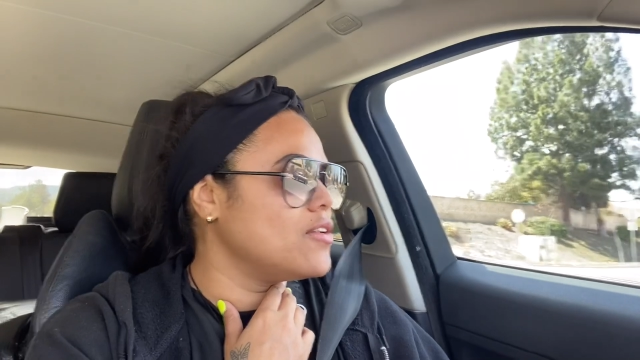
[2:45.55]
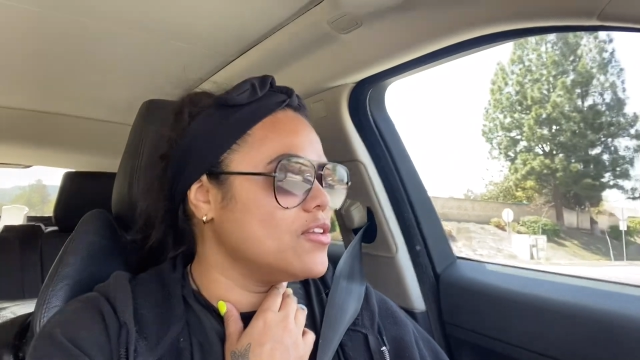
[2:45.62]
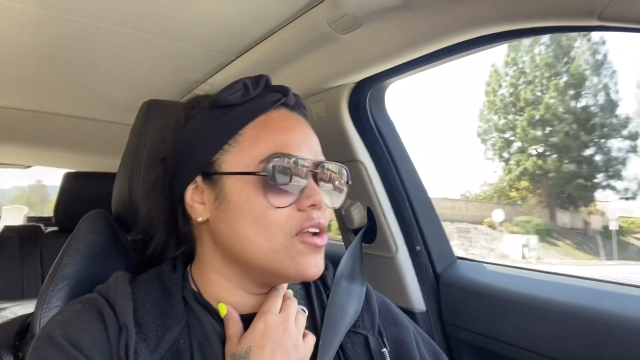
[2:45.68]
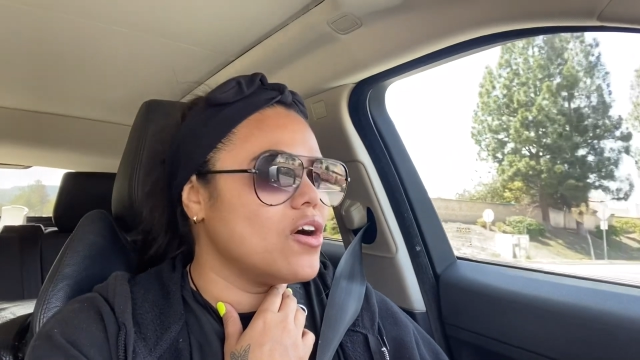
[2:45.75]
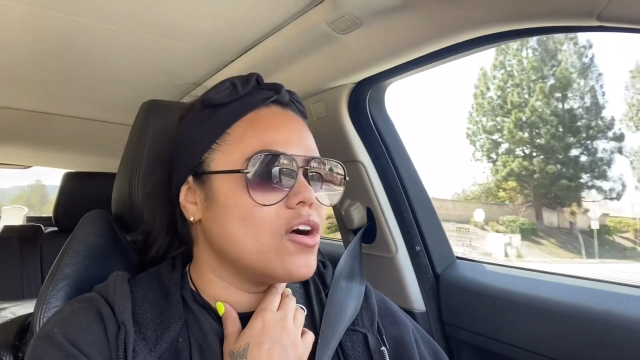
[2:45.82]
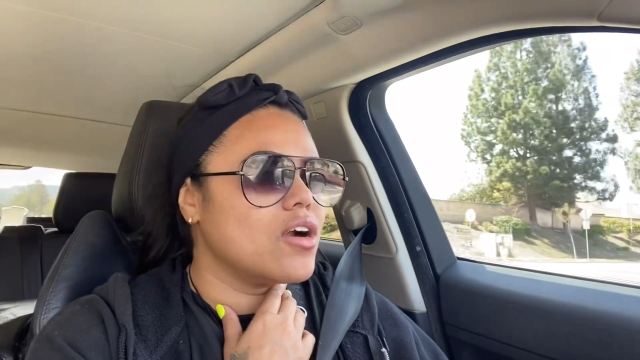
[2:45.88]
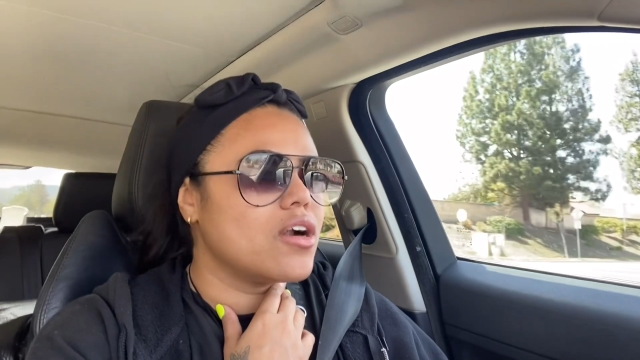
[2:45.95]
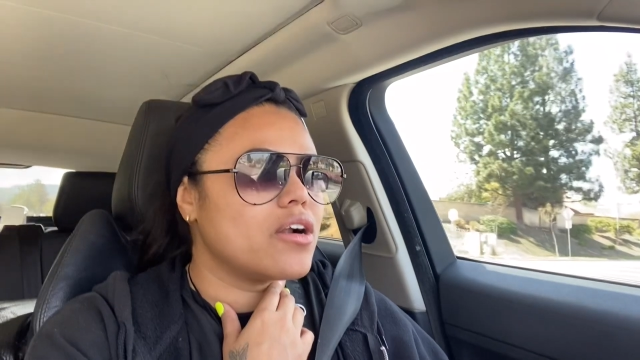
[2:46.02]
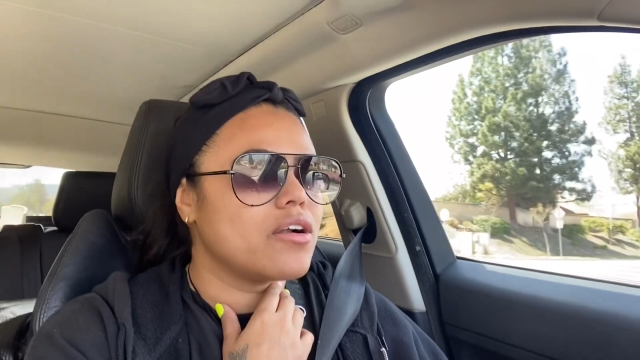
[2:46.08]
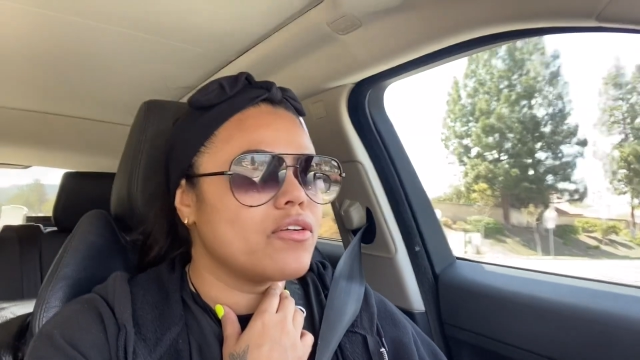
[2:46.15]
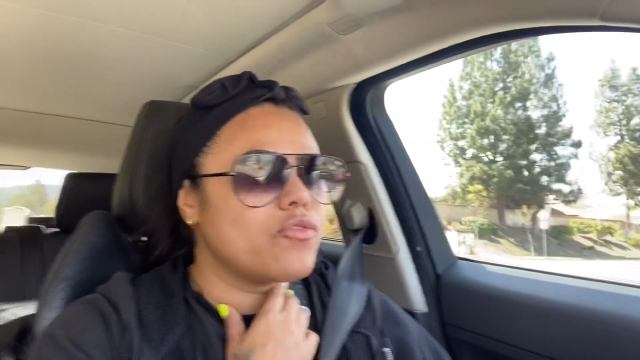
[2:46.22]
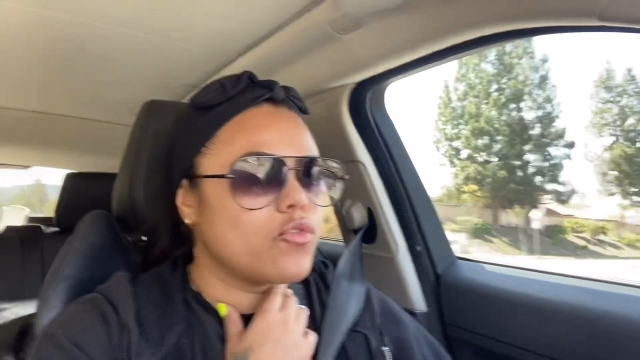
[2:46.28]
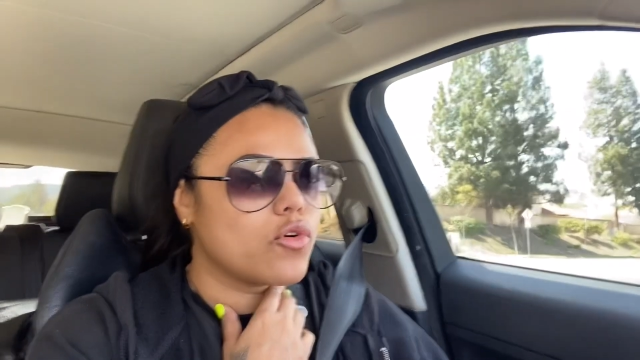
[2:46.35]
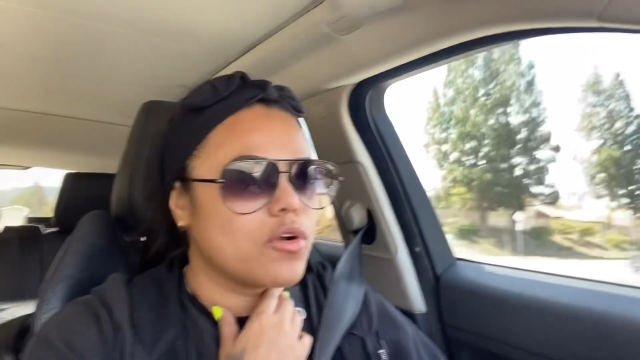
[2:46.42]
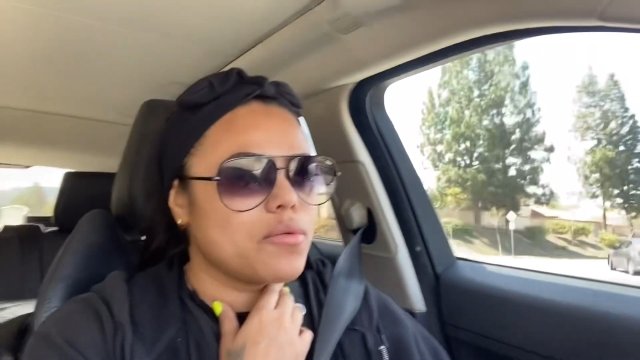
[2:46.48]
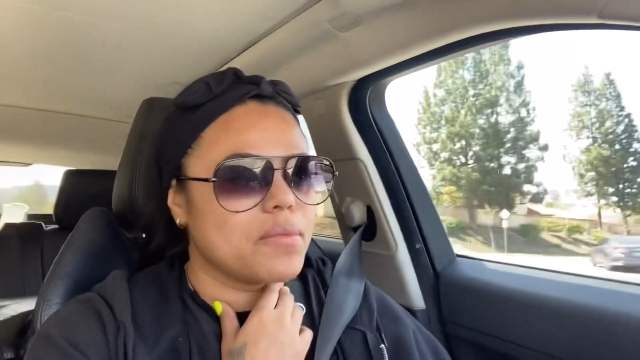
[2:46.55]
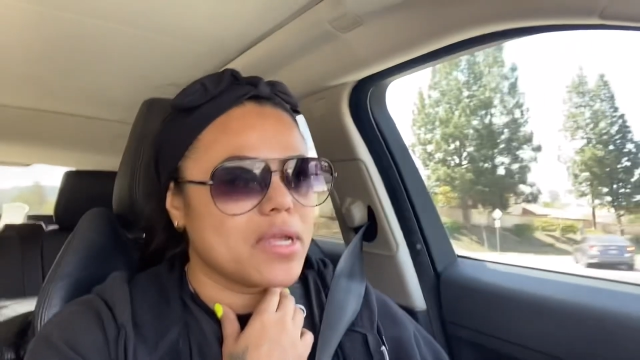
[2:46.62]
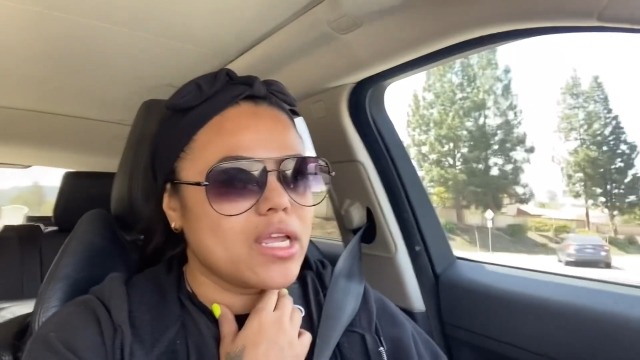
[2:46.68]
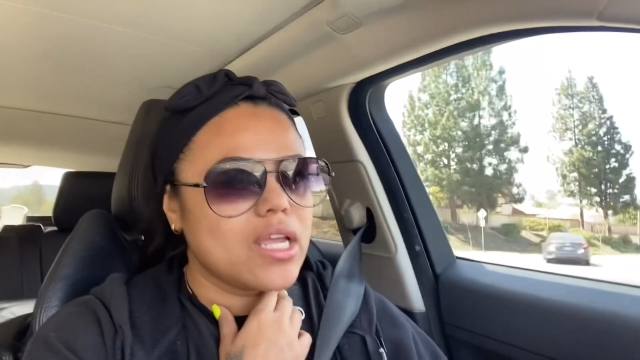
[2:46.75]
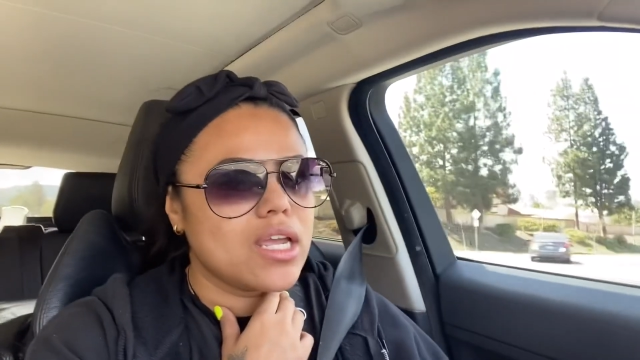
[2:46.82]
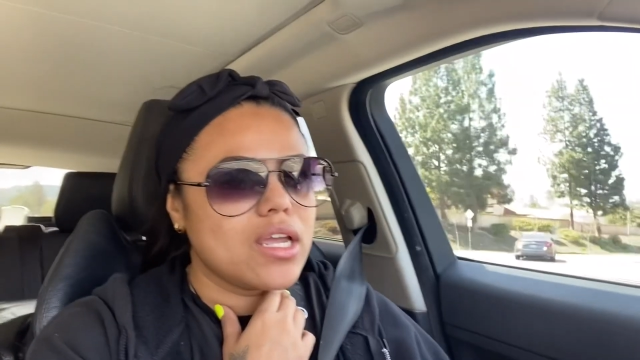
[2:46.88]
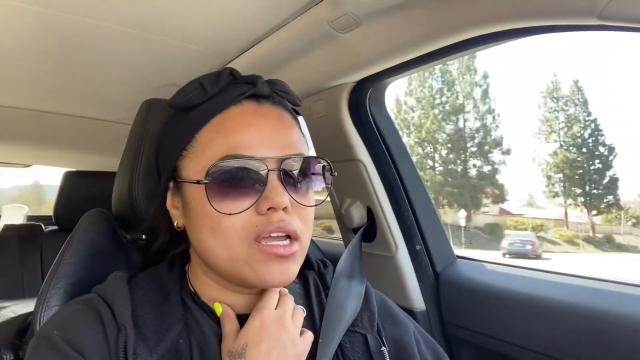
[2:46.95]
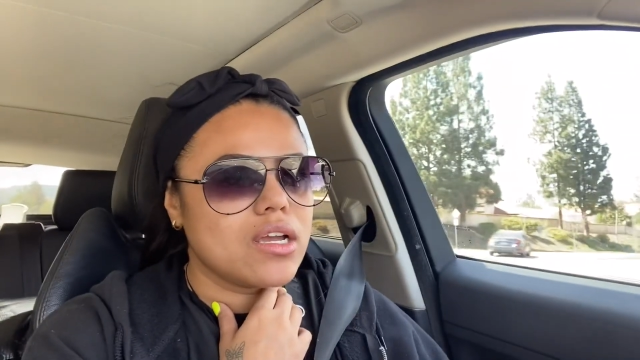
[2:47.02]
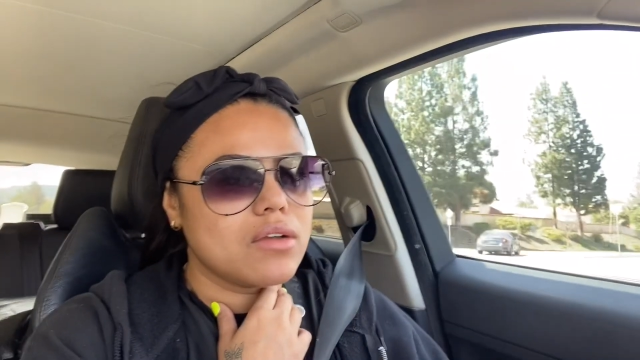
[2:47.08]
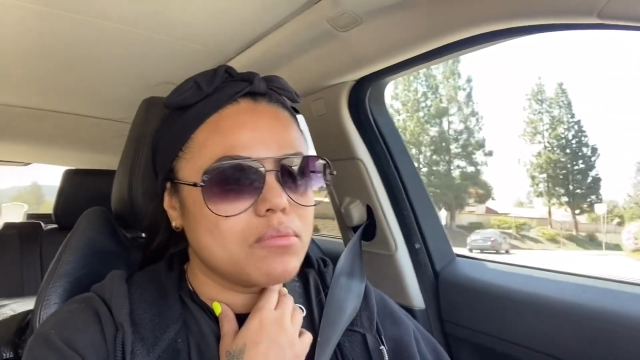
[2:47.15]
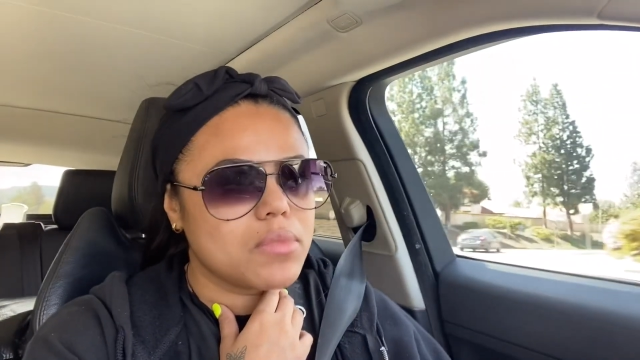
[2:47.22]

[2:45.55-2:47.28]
gnar for me